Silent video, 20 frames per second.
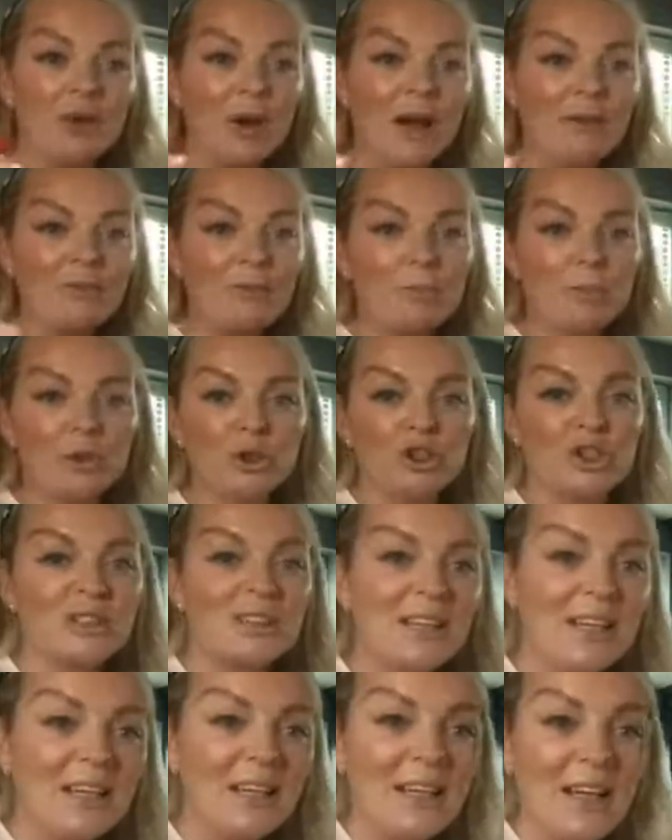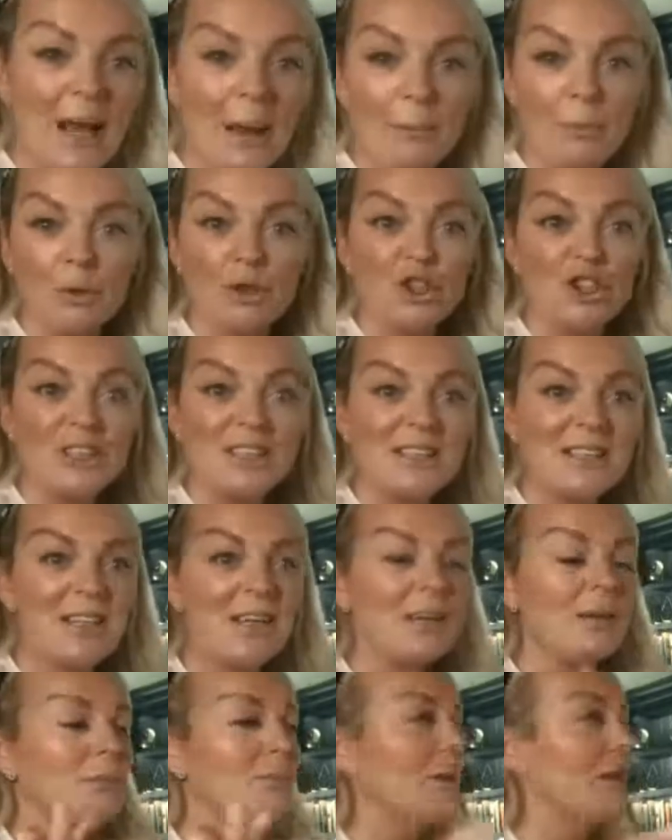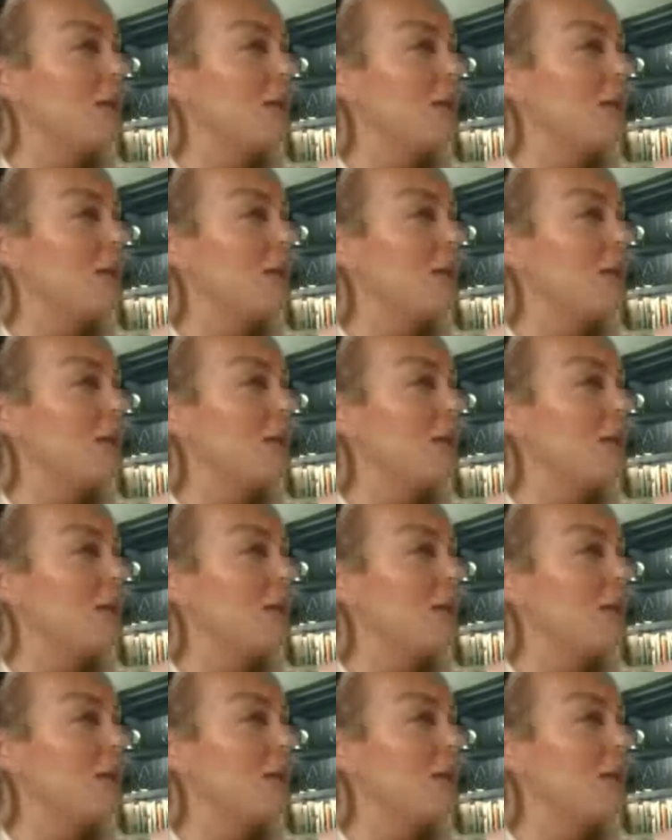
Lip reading: If you haven't booked your ticket yet, booked your seat,